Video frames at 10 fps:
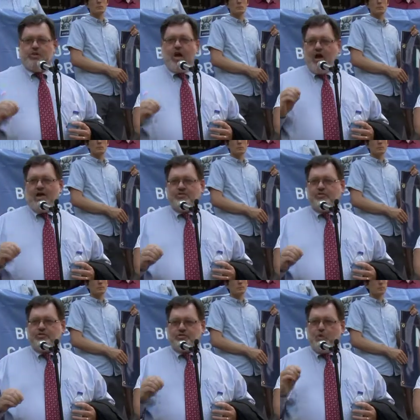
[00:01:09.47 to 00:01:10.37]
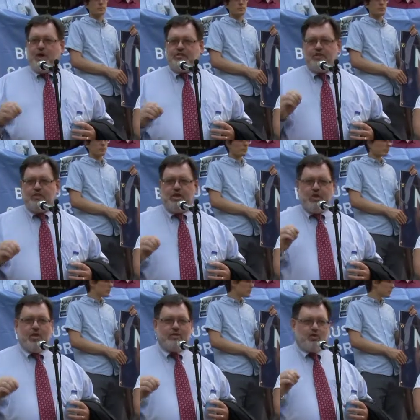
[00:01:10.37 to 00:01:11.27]
were the hostiles, the way that the
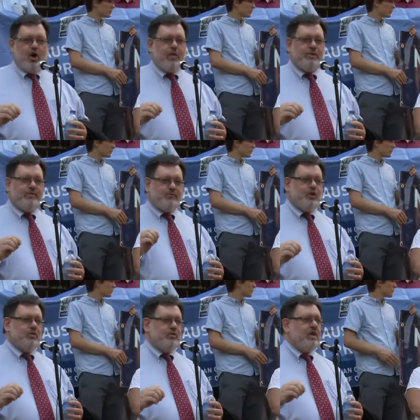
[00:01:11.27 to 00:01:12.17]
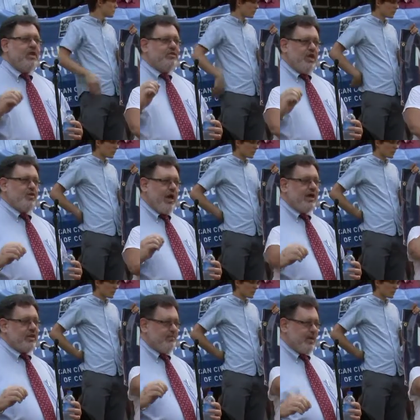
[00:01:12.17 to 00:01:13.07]
U.S. Army viewed the
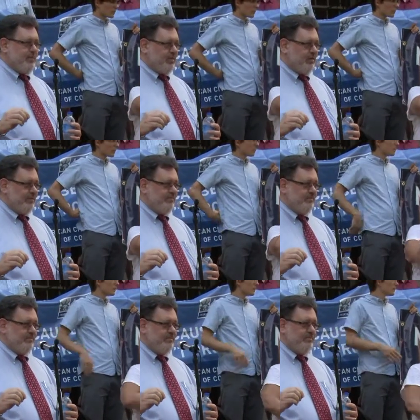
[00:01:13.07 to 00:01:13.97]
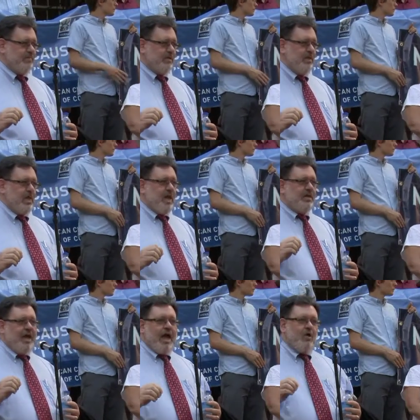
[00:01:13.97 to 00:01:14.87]
Iraqi people.
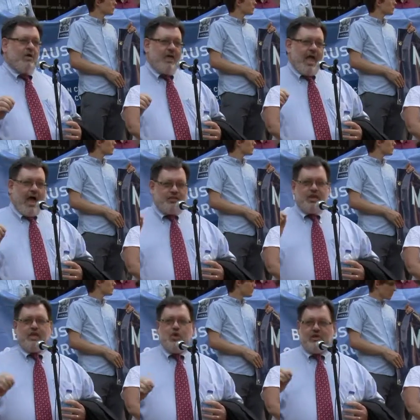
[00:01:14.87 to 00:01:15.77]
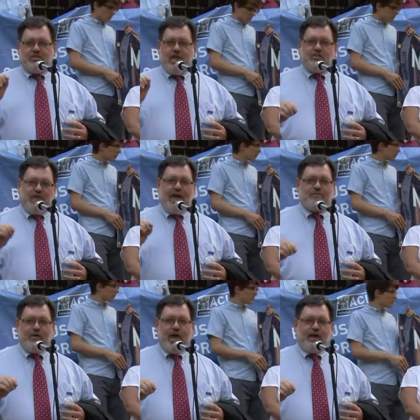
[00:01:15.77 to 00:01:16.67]
Now, I think you can take
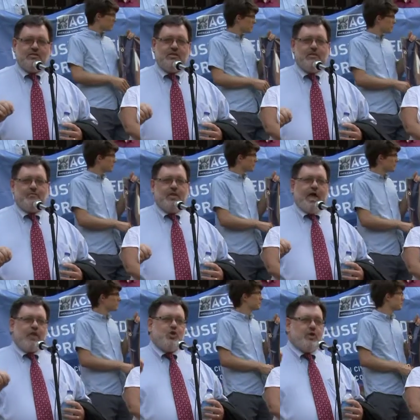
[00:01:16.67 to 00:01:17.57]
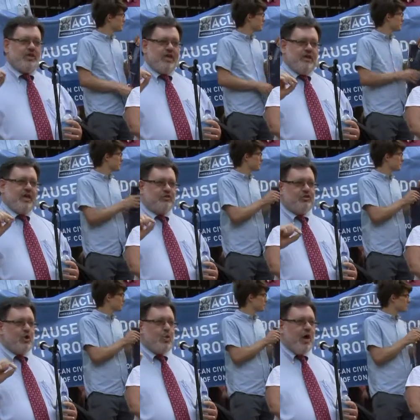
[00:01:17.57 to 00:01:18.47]
that fact and you can connect
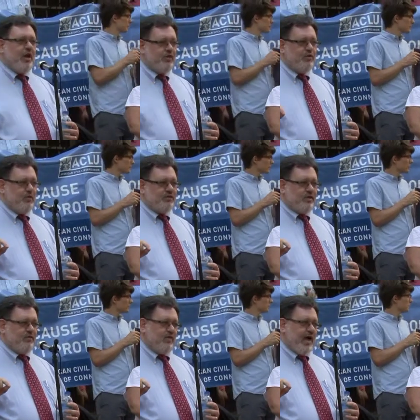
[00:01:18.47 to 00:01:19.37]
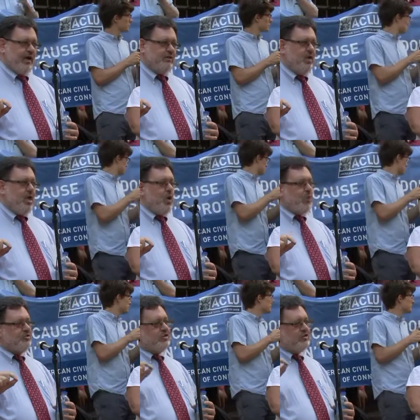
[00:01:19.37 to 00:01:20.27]
it to one other recent fact,
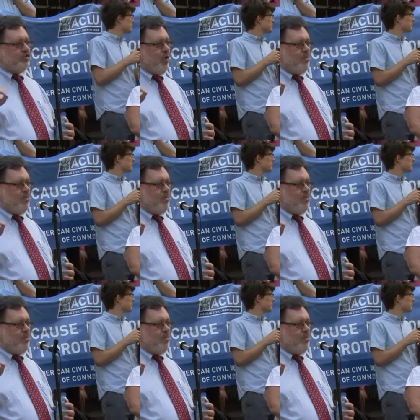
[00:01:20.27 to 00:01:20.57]
which is the